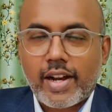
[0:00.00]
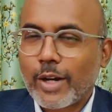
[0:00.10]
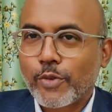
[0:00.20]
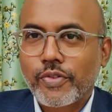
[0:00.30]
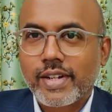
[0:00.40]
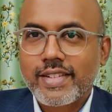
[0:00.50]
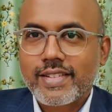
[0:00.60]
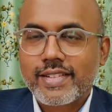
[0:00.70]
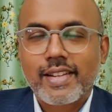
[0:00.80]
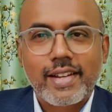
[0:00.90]
Hello friends,
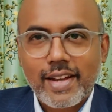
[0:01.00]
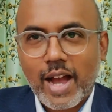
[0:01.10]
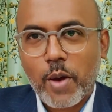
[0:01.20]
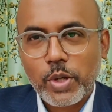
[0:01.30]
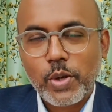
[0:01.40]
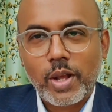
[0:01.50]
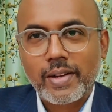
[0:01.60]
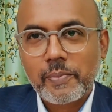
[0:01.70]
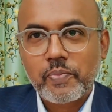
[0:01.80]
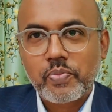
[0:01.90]
how are you all?
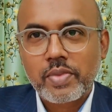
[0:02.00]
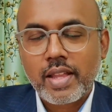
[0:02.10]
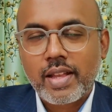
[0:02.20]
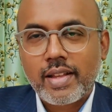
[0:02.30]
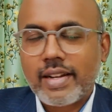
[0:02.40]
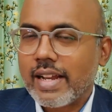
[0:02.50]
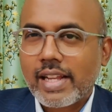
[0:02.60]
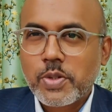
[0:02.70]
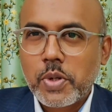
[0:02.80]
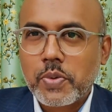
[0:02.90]

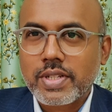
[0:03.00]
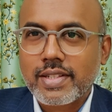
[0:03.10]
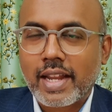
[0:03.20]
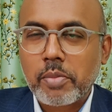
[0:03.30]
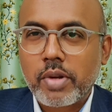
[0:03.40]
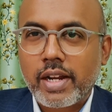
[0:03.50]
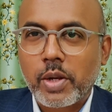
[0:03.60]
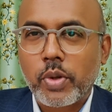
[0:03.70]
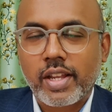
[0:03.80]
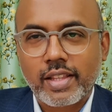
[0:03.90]
Last week was a celebratory
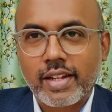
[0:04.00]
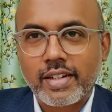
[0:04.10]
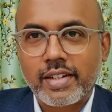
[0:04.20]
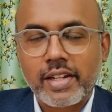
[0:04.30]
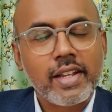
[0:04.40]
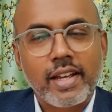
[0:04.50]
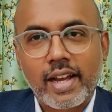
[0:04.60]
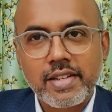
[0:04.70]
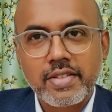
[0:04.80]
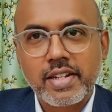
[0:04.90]
week in the country
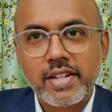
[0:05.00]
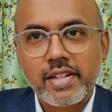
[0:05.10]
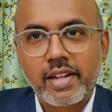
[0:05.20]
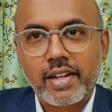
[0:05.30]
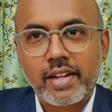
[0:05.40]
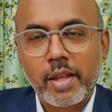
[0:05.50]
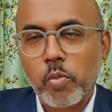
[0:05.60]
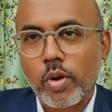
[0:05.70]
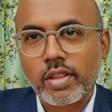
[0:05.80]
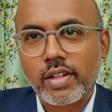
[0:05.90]
as the Indian cricket
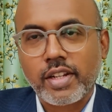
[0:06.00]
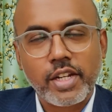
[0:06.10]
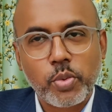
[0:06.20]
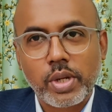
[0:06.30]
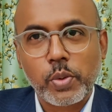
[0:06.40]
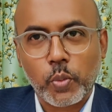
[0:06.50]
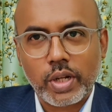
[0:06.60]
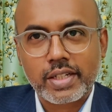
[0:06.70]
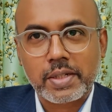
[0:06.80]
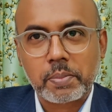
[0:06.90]
team won the T20
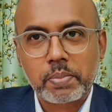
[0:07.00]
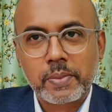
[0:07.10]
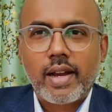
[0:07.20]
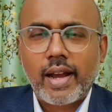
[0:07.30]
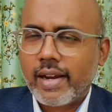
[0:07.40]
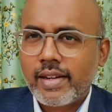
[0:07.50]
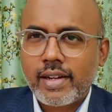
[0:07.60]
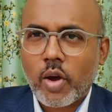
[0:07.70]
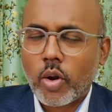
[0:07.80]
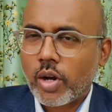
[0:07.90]
World Cup.
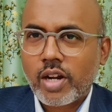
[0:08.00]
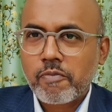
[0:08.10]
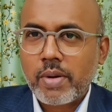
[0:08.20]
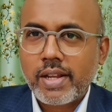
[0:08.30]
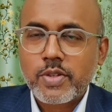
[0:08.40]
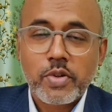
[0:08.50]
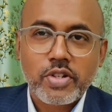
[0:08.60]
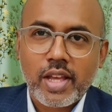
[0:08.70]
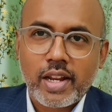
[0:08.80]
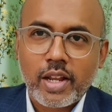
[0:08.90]
And a lot of players were
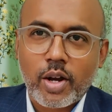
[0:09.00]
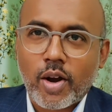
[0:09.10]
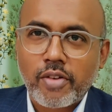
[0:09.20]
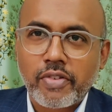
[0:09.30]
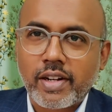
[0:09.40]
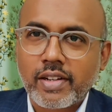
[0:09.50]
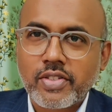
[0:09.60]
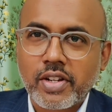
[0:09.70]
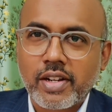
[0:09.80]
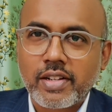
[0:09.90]
sharing a lot of
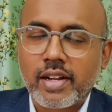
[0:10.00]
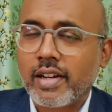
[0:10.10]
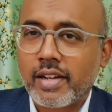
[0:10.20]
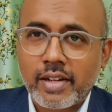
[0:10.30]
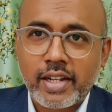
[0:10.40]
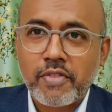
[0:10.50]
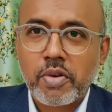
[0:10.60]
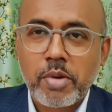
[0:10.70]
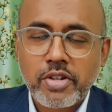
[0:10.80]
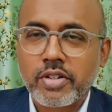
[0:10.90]
interesting
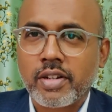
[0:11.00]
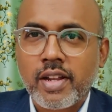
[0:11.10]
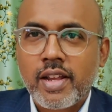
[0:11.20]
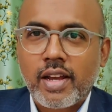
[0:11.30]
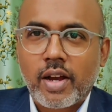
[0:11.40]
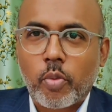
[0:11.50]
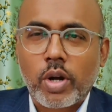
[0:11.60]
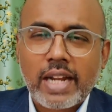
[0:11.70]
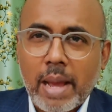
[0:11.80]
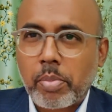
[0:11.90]
information of
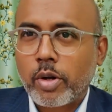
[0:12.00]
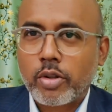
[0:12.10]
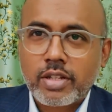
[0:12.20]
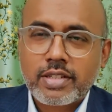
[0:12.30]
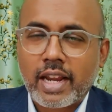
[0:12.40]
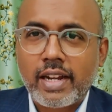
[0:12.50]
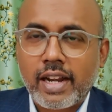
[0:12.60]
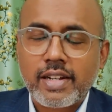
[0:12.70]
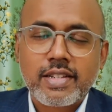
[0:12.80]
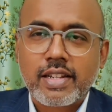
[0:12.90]
what happened on the
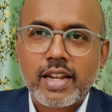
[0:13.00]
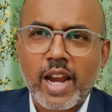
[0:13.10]
sidelines.